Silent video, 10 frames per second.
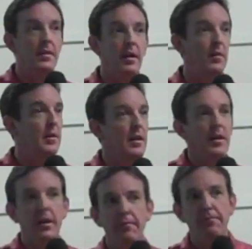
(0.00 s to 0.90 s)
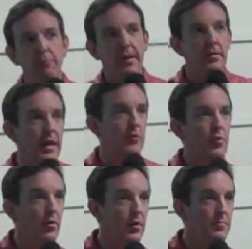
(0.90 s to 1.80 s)
Now, if Rick
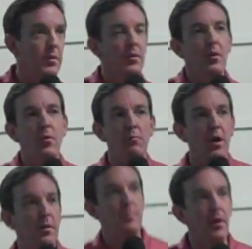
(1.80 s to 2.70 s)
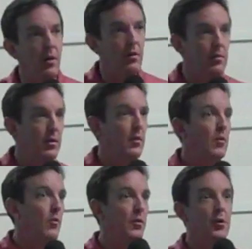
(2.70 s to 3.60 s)
Santorum or Ron Paul
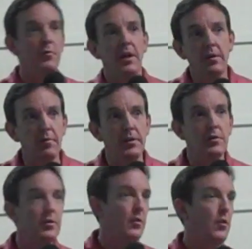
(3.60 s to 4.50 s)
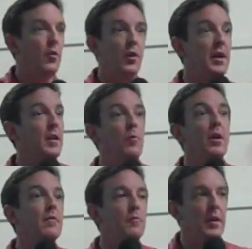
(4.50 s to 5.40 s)
or Newt Gingrich or
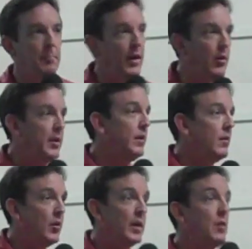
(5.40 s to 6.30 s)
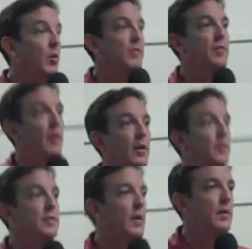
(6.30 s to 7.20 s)
anyone, Rick Perry or anyone of
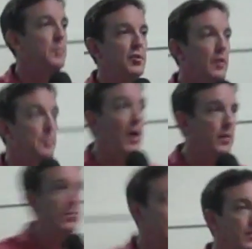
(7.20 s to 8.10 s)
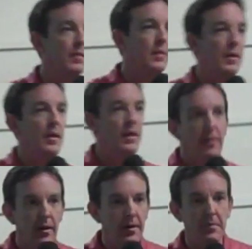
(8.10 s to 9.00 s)
other, Michelle Bachmann,
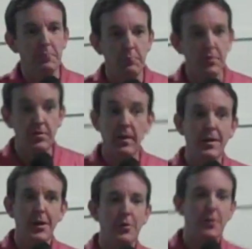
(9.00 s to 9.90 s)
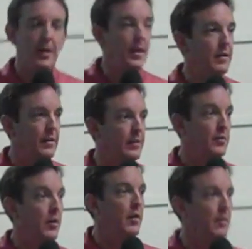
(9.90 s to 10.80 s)
was sitting here tonight
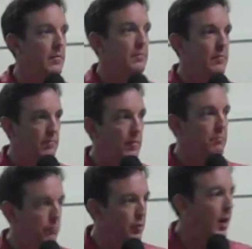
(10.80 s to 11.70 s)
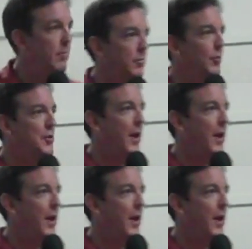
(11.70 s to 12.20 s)
as our probable